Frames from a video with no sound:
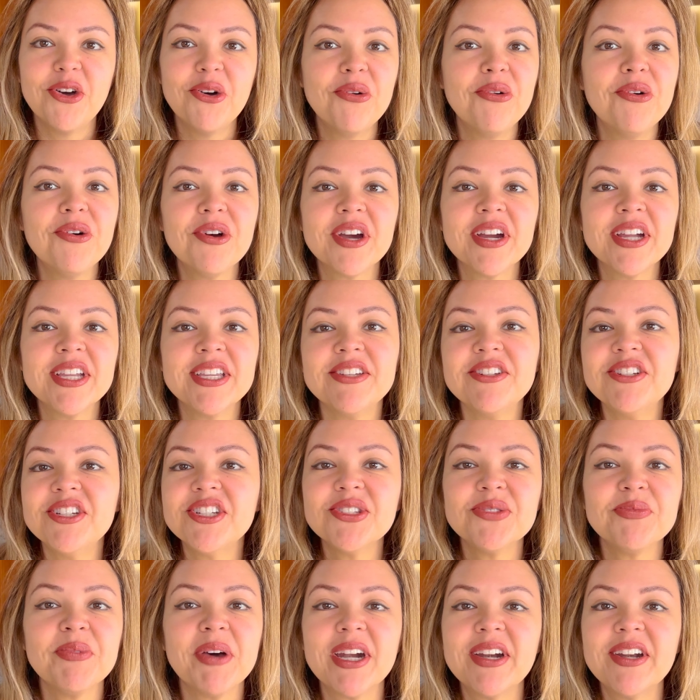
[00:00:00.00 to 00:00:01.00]
or you
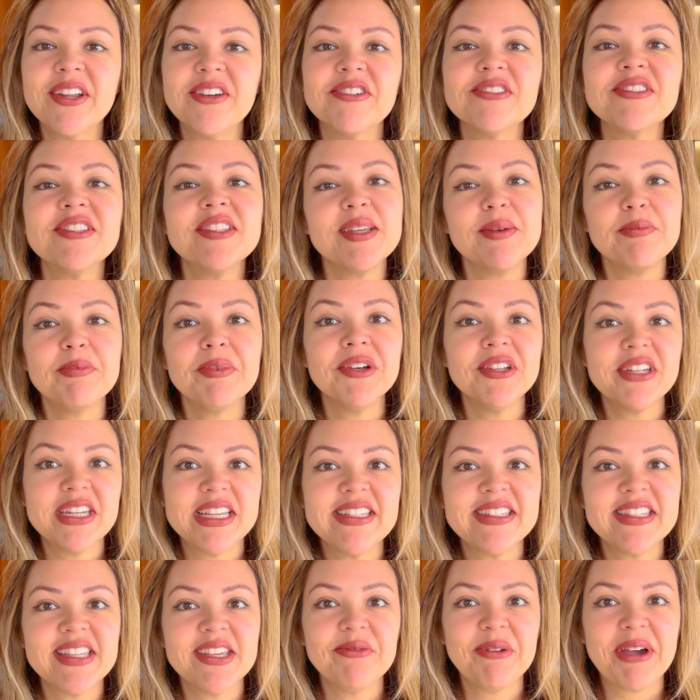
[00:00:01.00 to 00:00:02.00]
just want to know simple and
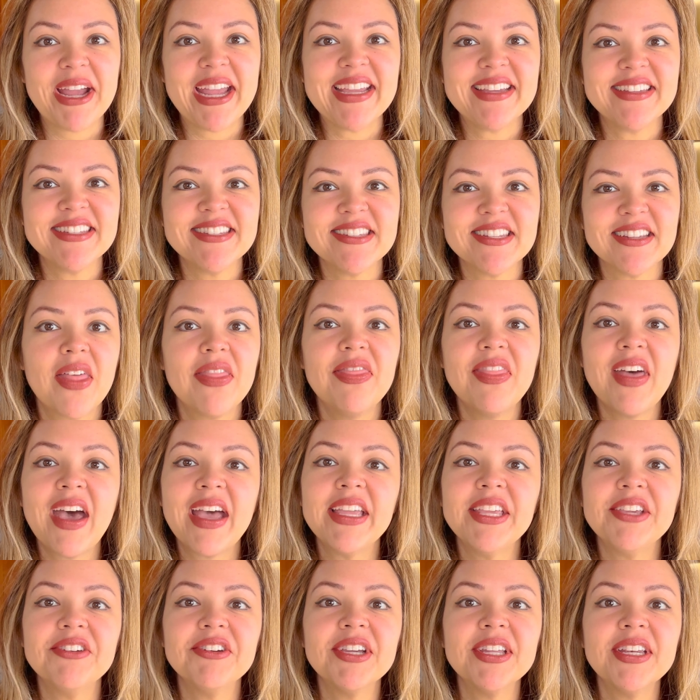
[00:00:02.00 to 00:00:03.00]
easy ways
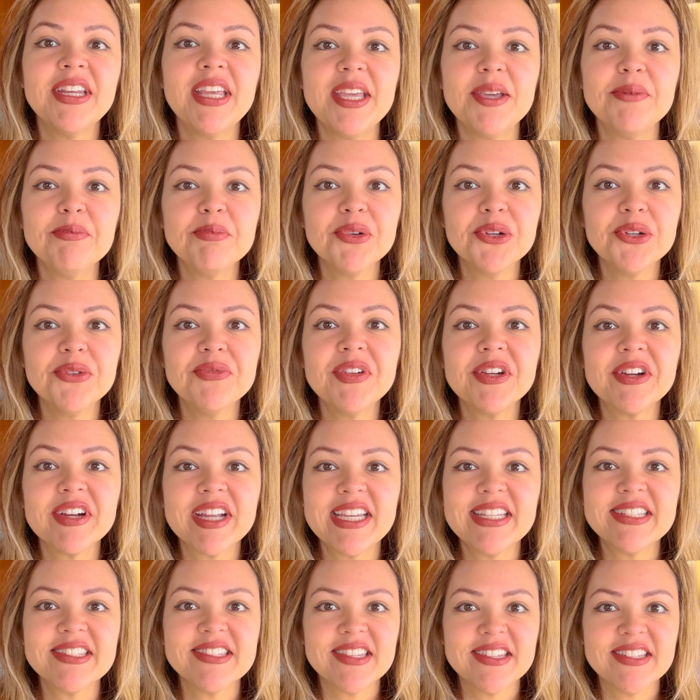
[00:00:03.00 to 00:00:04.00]
that you can improve your
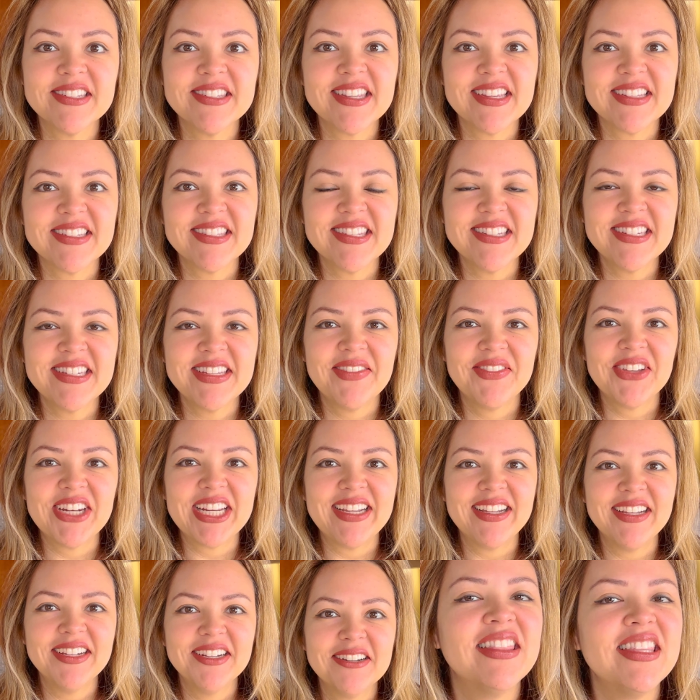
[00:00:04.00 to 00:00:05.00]
insulin sensitivity,